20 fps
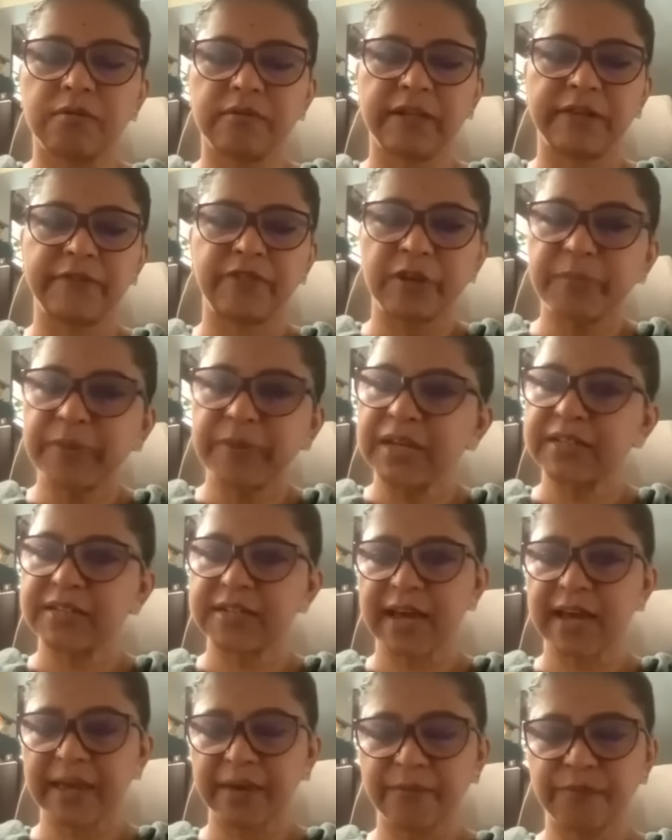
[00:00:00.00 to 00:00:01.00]
there will be a
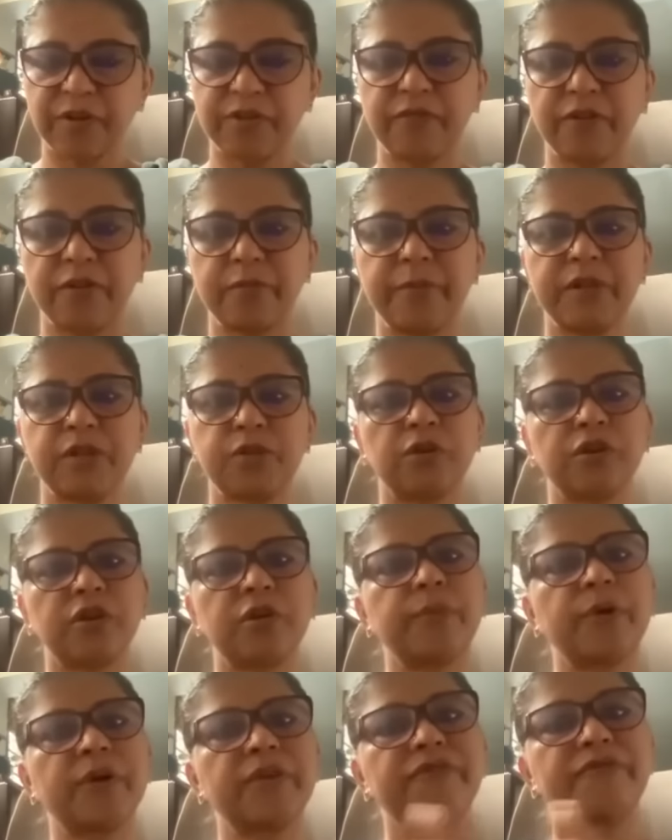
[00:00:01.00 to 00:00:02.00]
time when we'll be
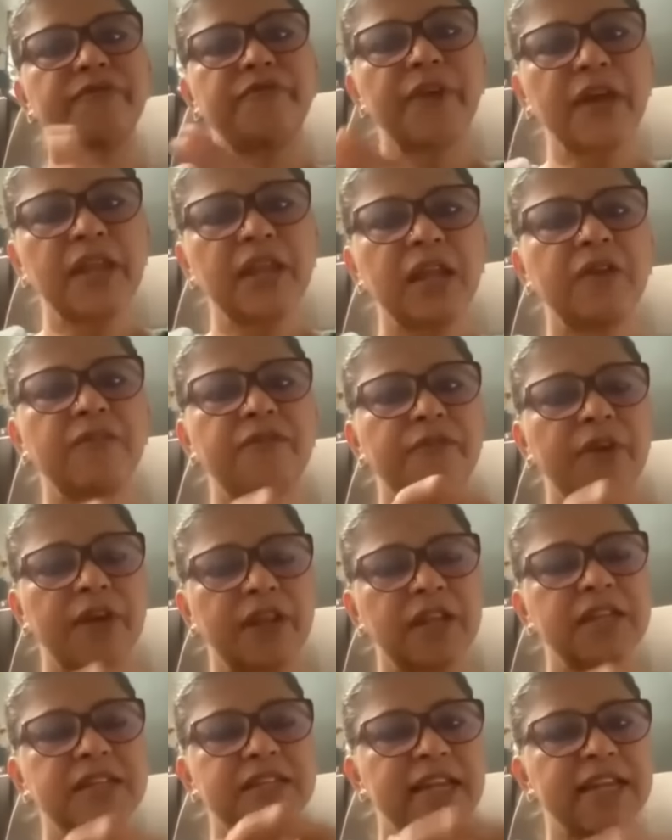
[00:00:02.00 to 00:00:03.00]
talking about very,
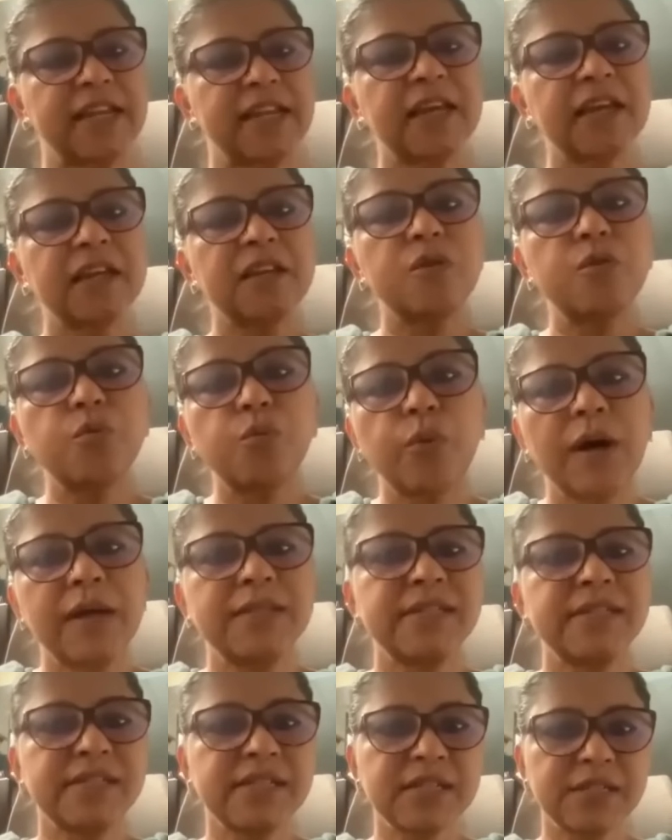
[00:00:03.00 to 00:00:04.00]
very delicate
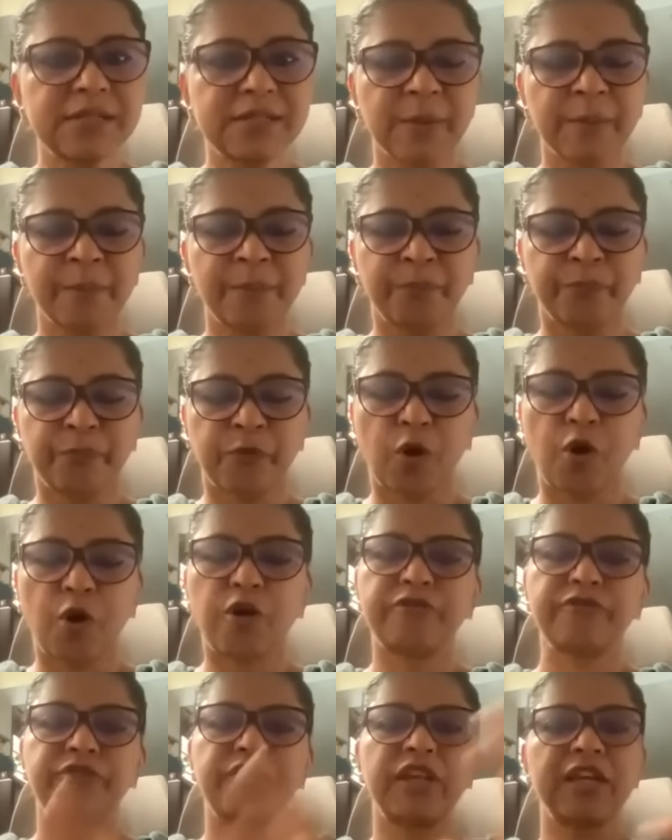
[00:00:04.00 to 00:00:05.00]
nuances
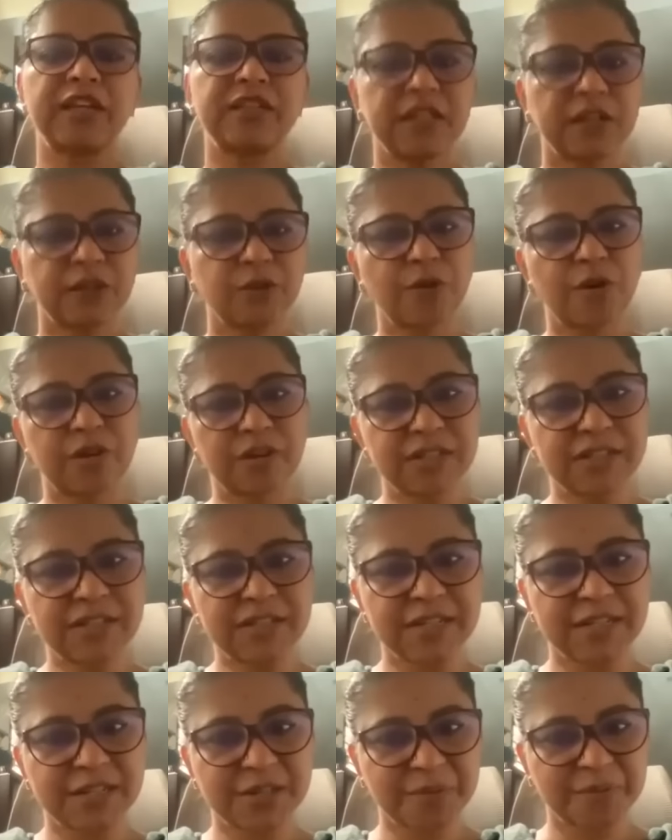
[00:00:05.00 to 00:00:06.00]
of the Indic knowledge
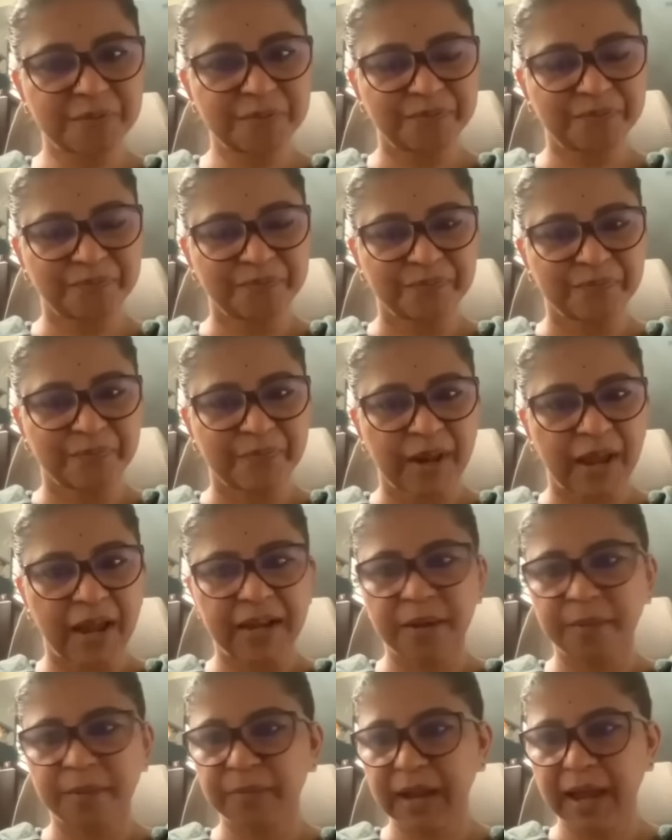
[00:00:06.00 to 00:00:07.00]
system.
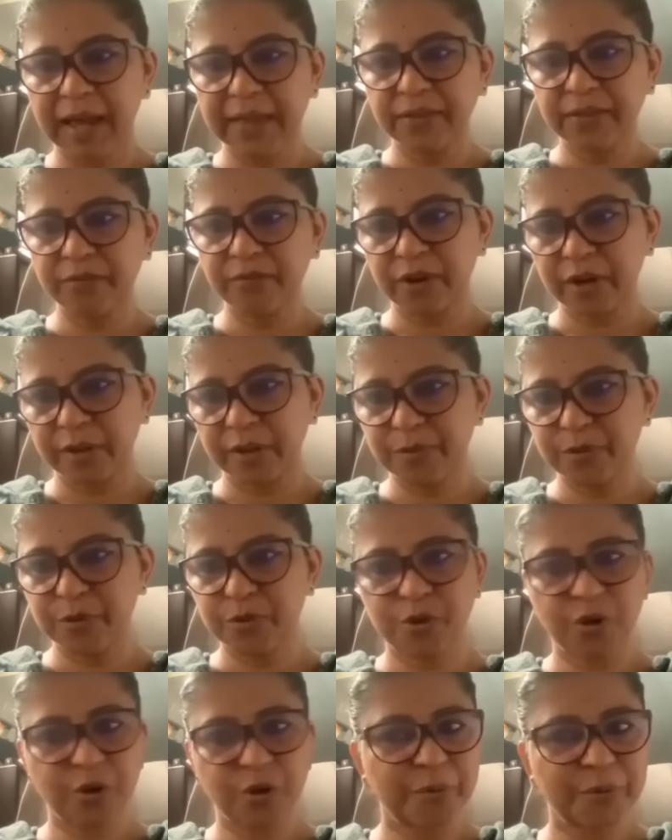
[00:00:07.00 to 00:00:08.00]
And I'm glad that we're able to
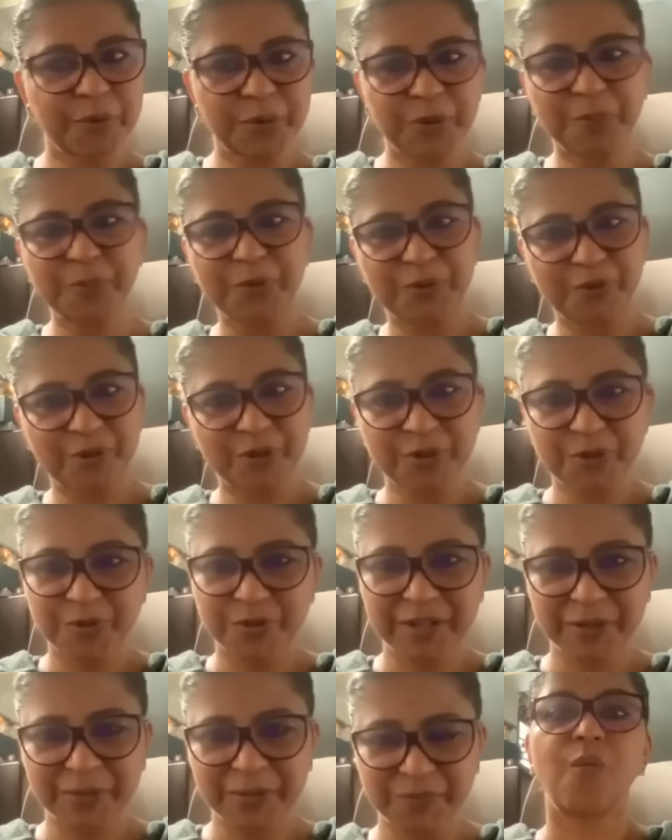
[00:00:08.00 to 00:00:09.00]
talk about the mudra
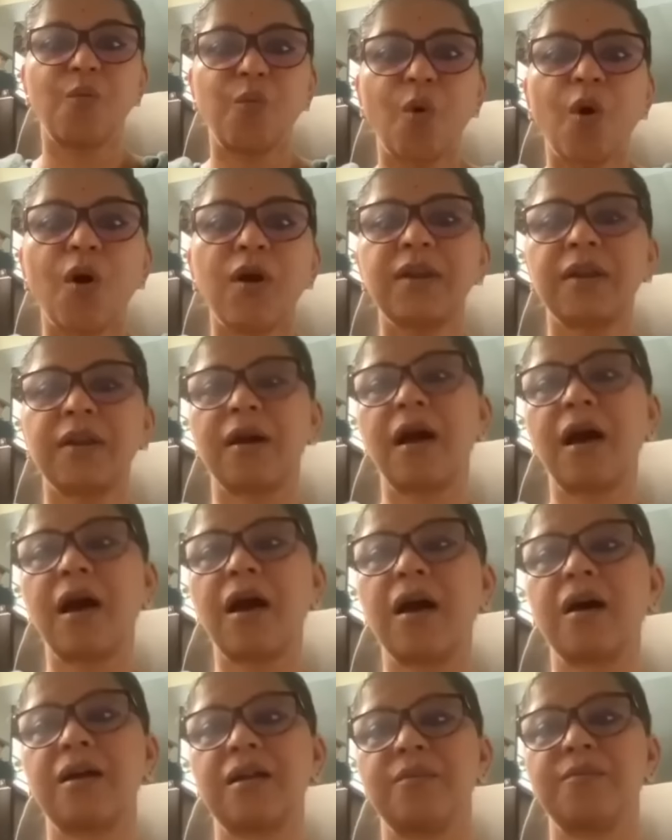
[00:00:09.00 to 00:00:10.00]
today. What
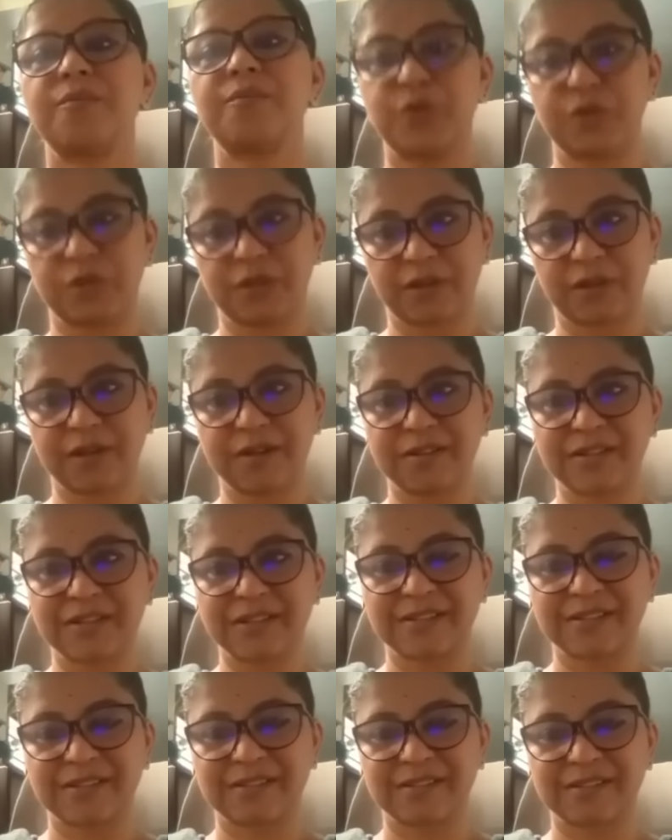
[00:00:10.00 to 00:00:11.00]
are
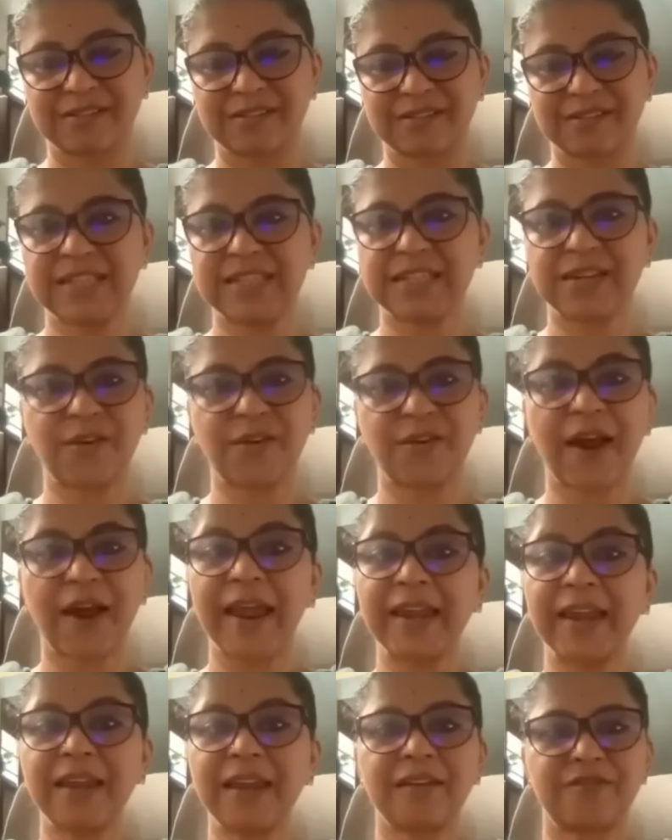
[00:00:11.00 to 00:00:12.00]
mudras? It's
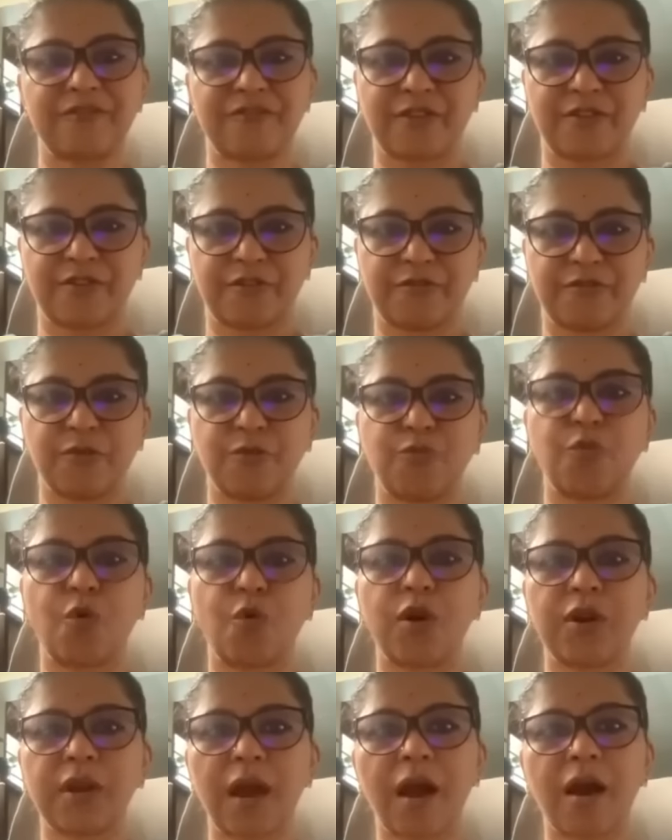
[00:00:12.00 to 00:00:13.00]
right in front of you.
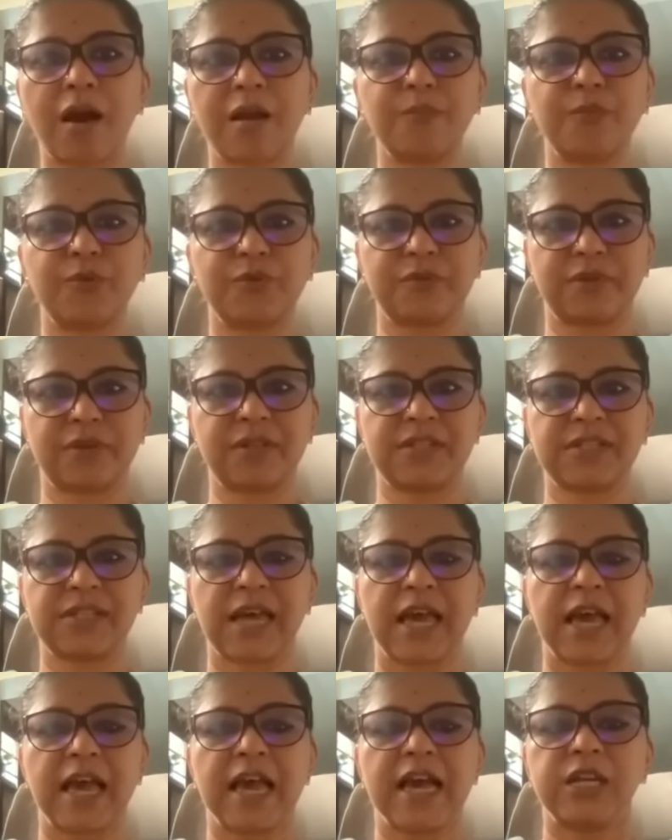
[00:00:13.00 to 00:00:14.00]
What are mudras?
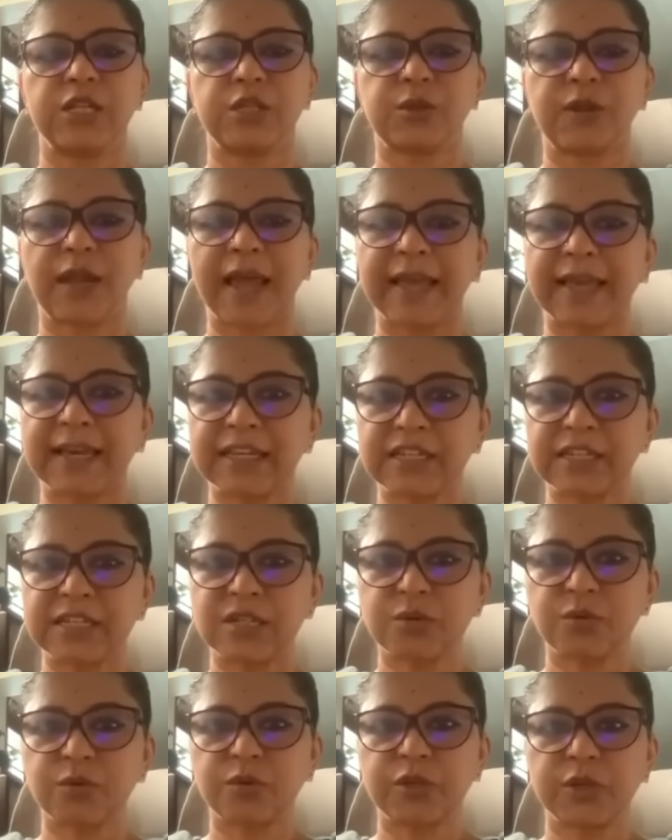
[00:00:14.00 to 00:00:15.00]
So, like I
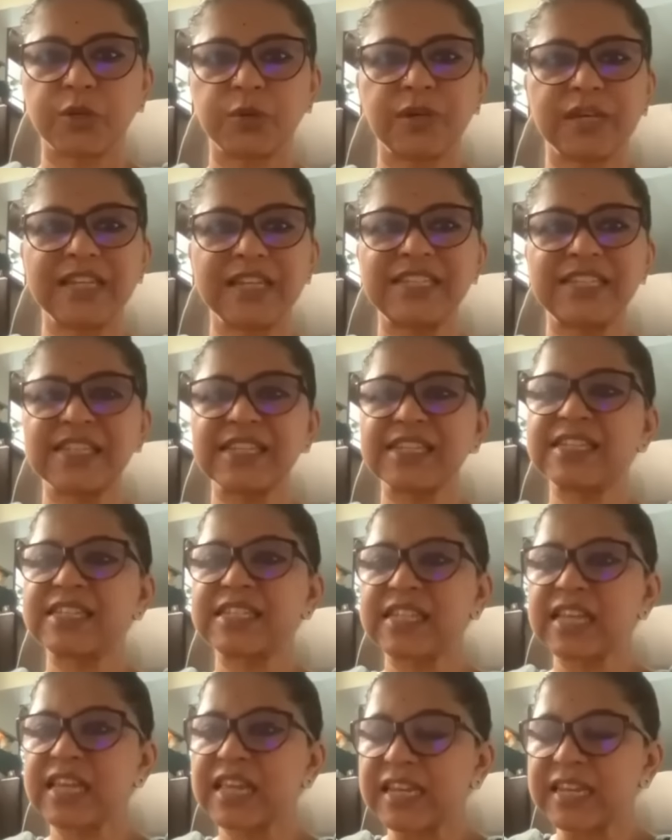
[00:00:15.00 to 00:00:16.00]
just told you, it's a
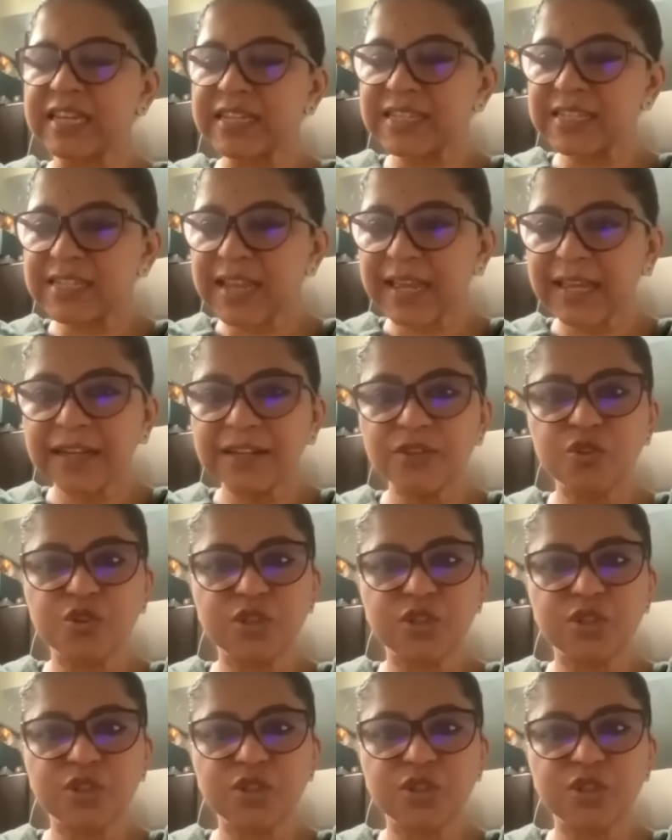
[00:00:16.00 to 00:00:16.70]
seal. It's like a